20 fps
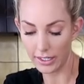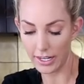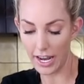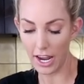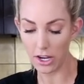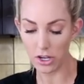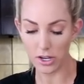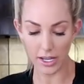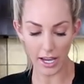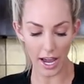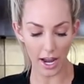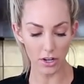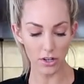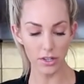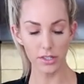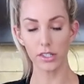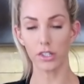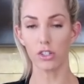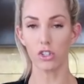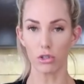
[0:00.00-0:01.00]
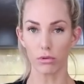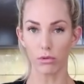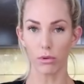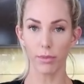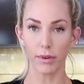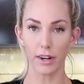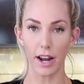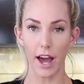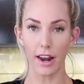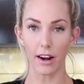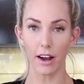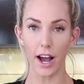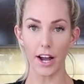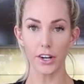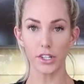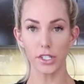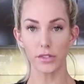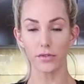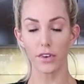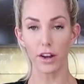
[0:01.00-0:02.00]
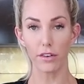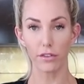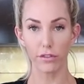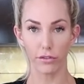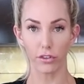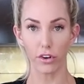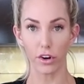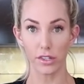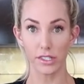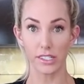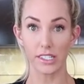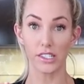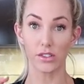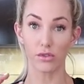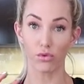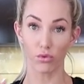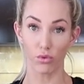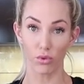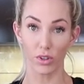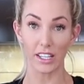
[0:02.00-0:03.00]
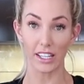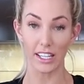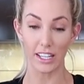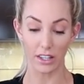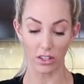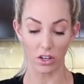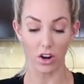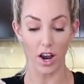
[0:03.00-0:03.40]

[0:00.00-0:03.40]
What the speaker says: Now you can use a normal banana. I just find frozen is really